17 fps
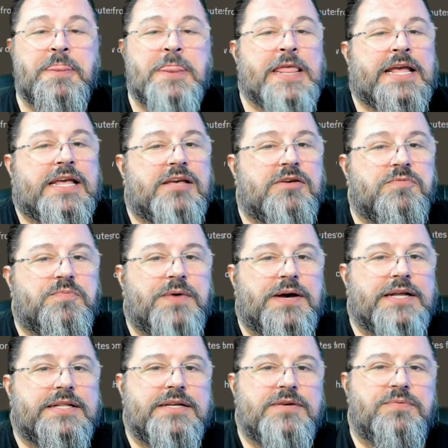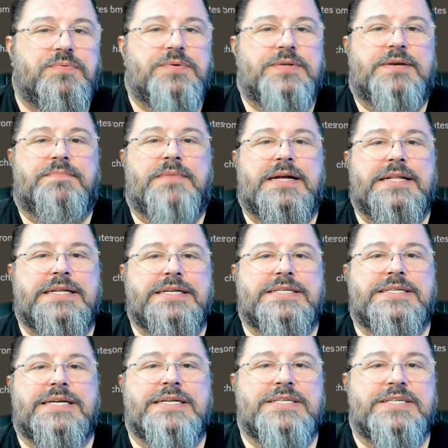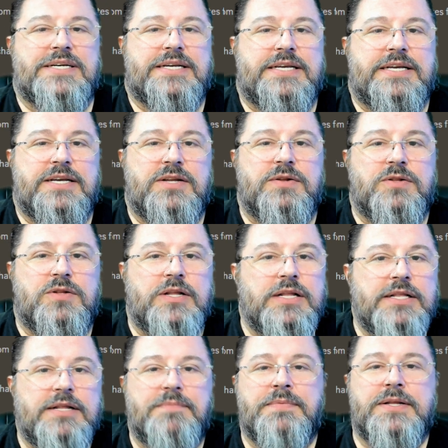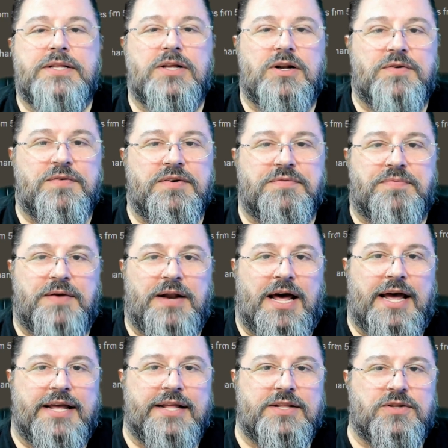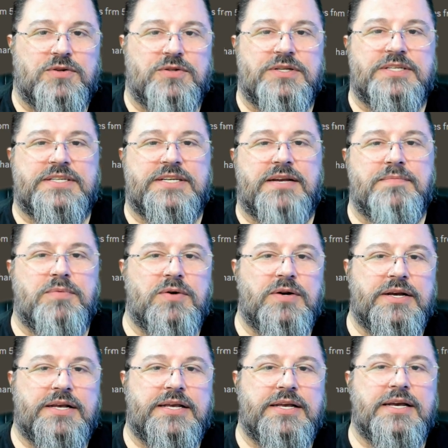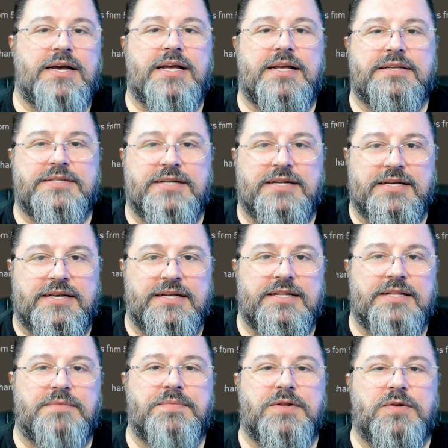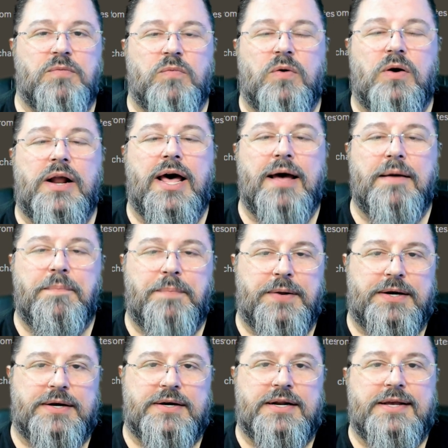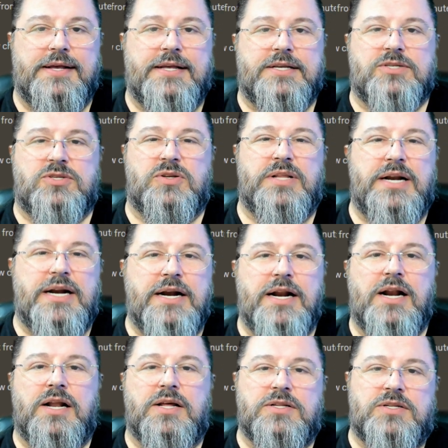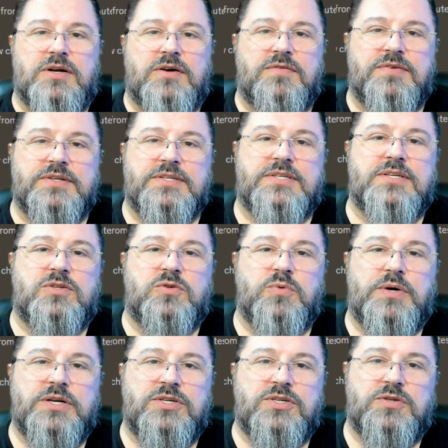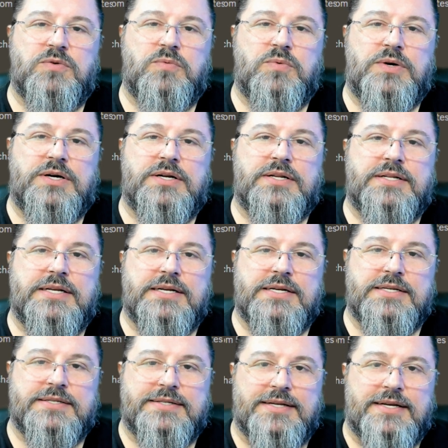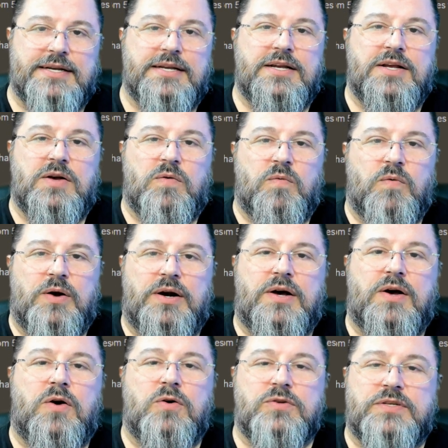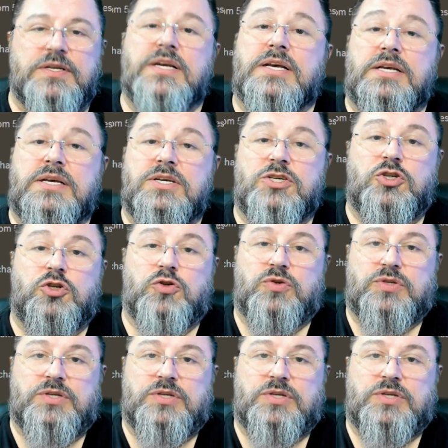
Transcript: In fact, if somebody change a key in the middle of a flight or disable a key, cancel a key in the middle, what happened? So there are a lot of situations where things were causing issues.